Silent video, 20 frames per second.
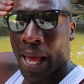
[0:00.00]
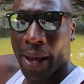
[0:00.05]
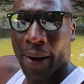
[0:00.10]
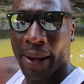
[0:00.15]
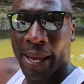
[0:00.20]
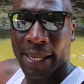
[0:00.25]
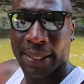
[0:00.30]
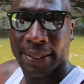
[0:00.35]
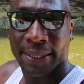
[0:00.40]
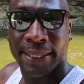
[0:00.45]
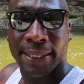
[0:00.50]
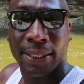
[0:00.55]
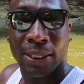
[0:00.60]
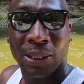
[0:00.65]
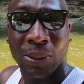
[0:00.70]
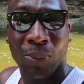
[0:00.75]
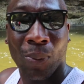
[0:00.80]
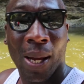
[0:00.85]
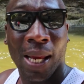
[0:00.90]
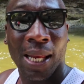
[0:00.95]
Out here
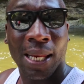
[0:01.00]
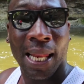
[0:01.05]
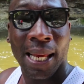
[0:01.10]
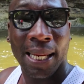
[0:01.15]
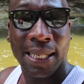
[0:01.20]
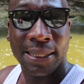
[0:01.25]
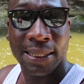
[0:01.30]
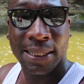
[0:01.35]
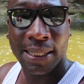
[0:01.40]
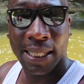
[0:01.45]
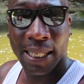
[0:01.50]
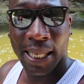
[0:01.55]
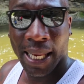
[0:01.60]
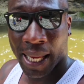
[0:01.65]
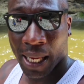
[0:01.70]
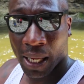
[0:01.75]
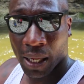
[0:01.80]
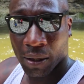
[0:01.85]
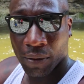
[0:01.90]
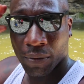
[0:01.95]
sweating like a
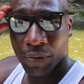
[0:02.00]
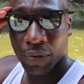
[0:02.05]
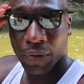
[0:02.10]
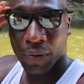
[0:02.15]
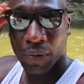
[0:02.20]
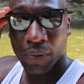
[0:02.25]
slave.